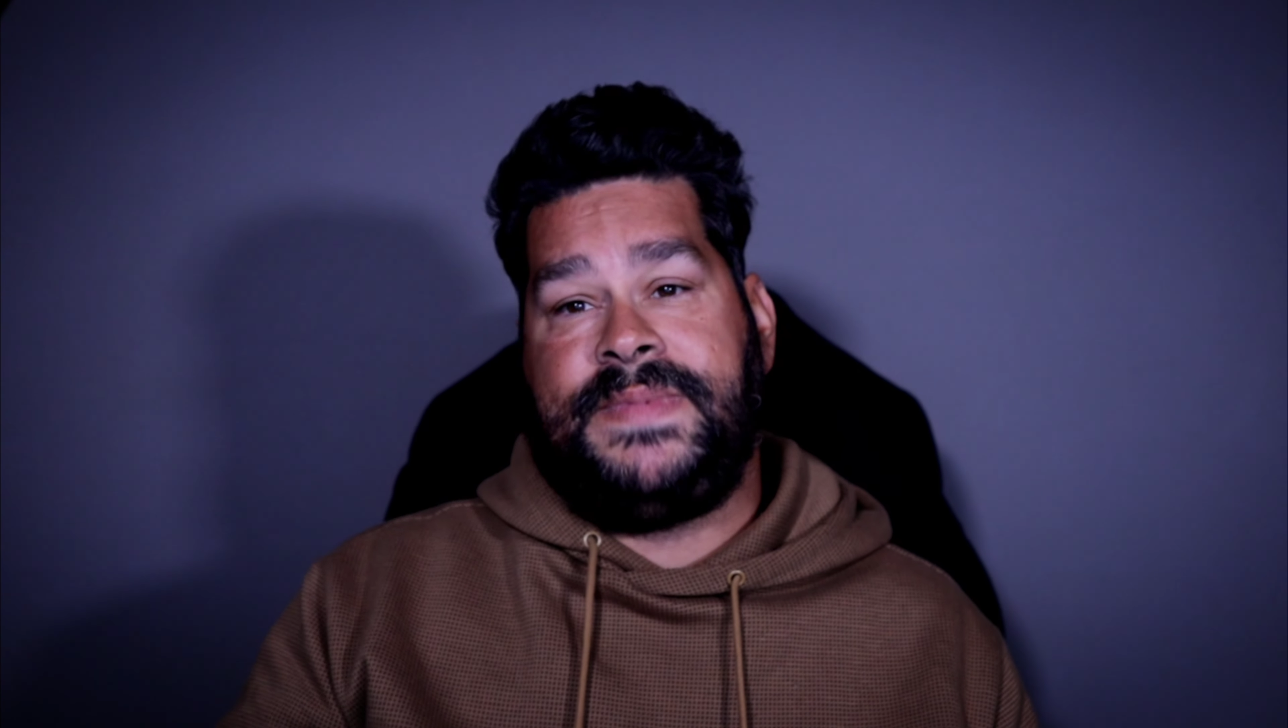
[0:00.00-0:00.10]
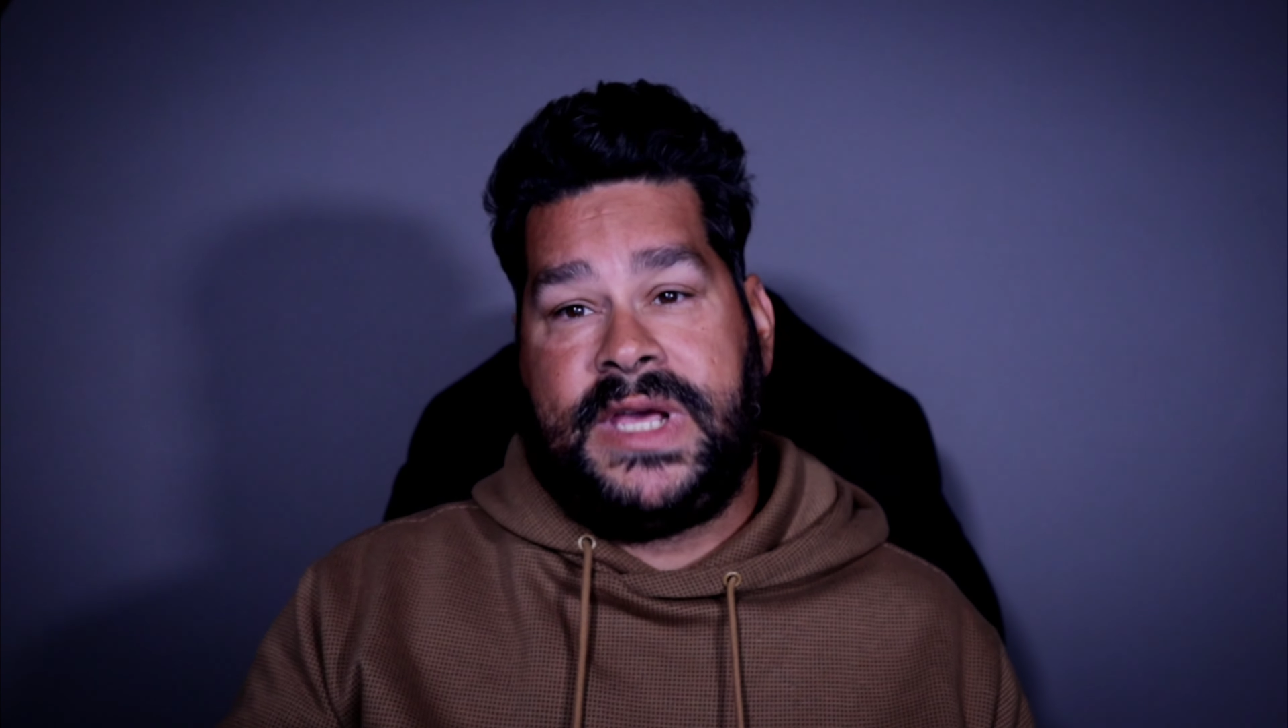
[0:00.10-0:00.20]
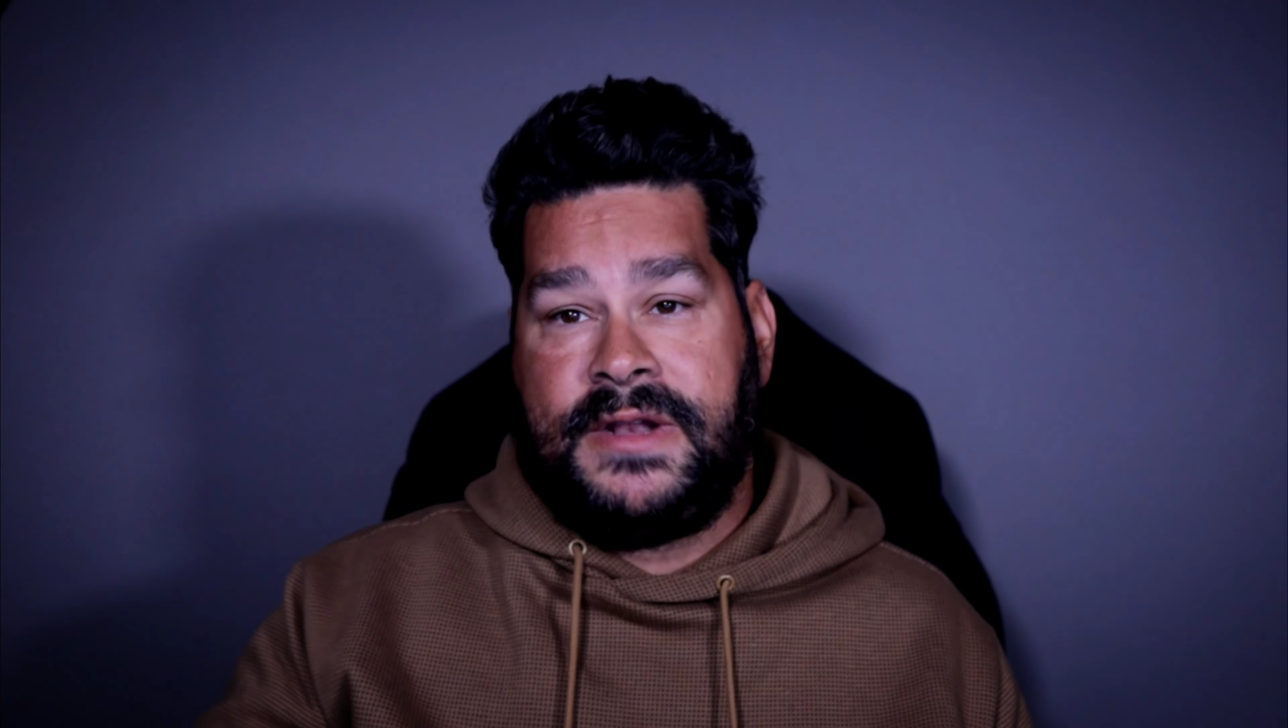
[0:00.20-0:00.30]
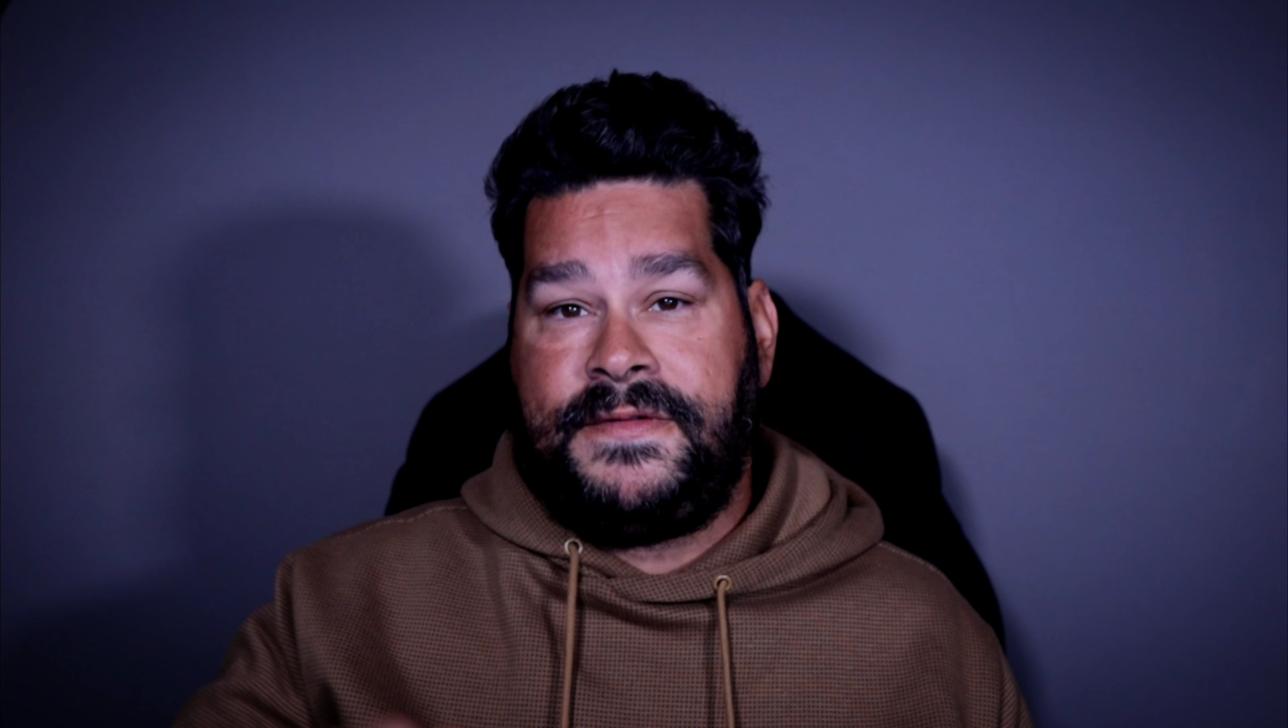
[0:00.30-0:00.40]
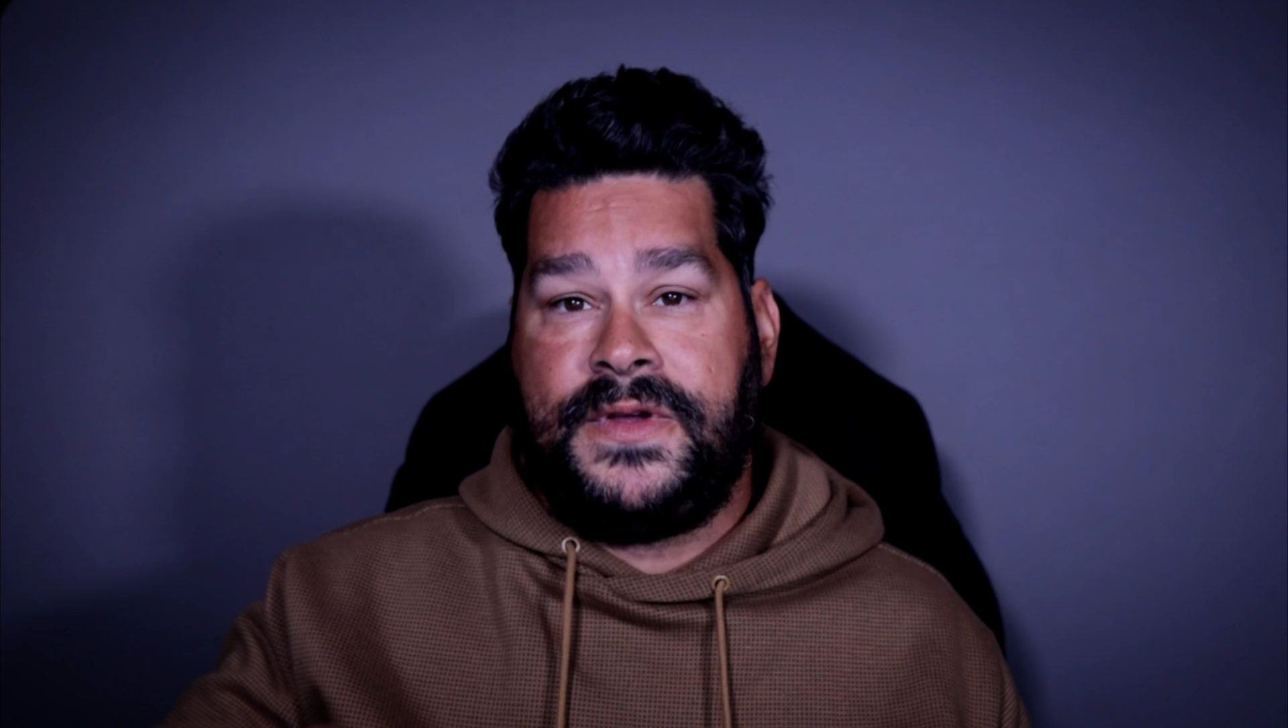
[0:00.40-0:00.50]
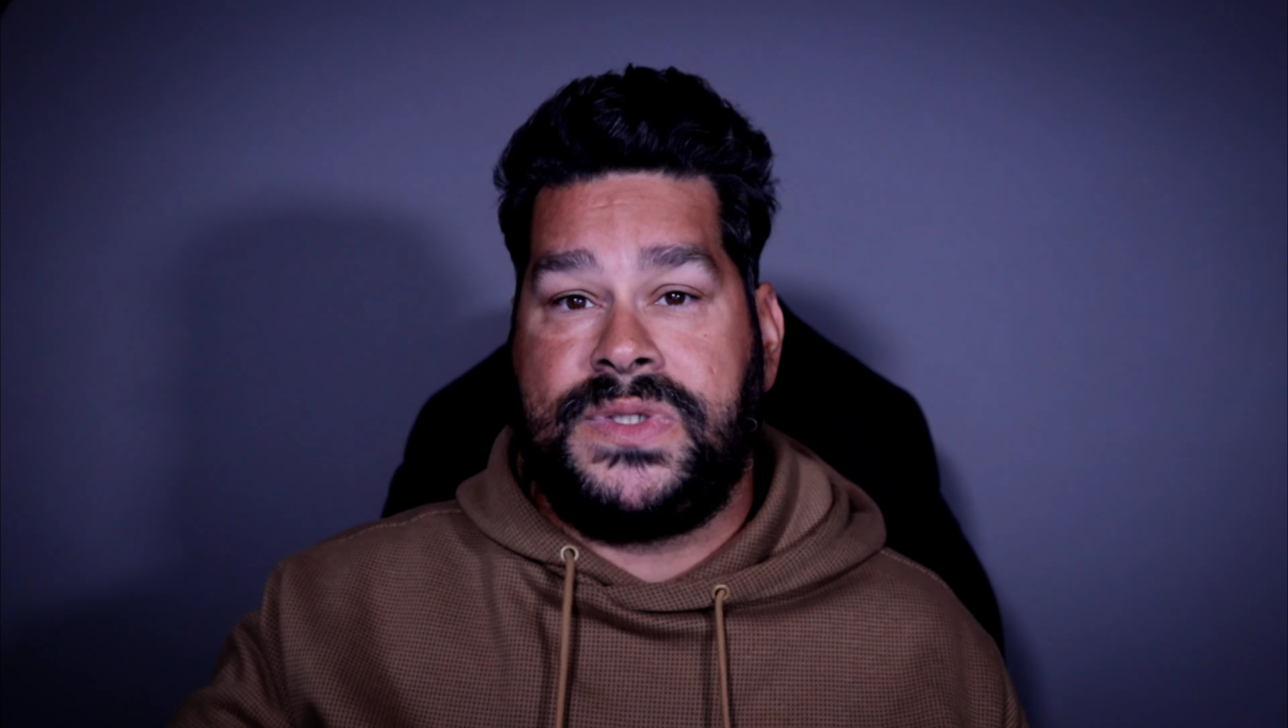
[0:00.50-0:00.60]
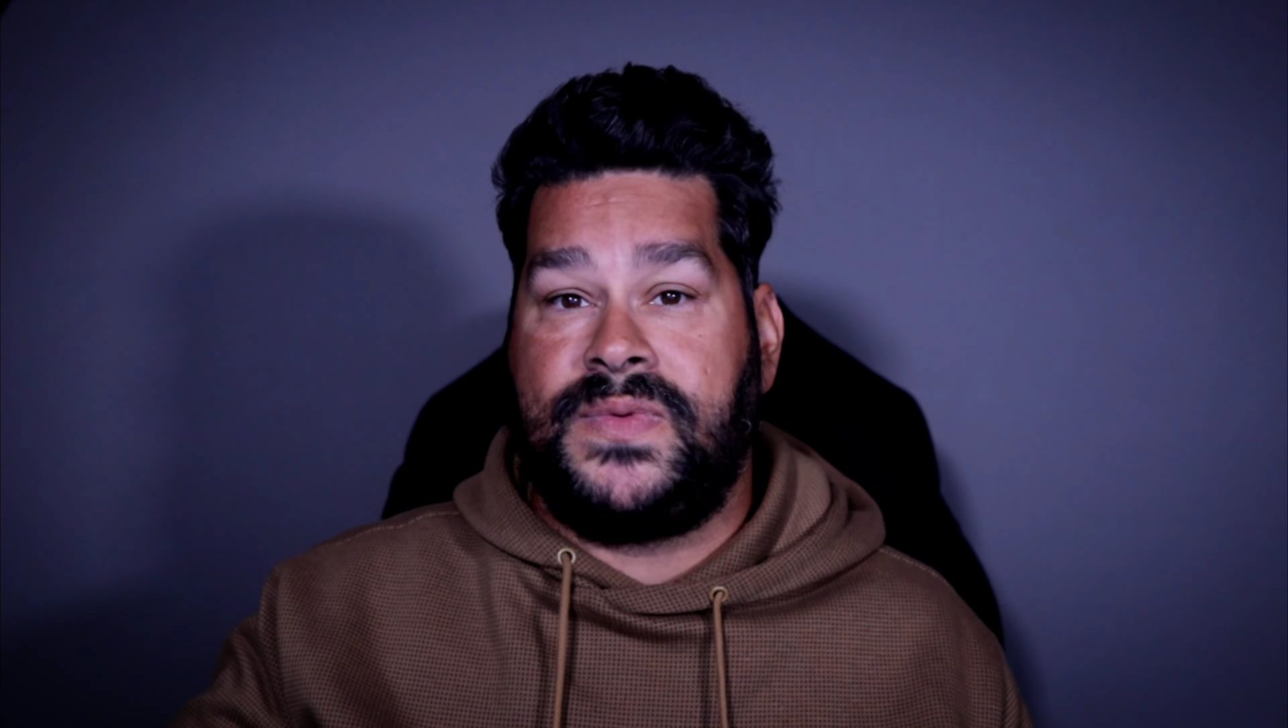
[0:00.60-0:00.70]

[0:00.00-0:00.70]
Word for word: to be confused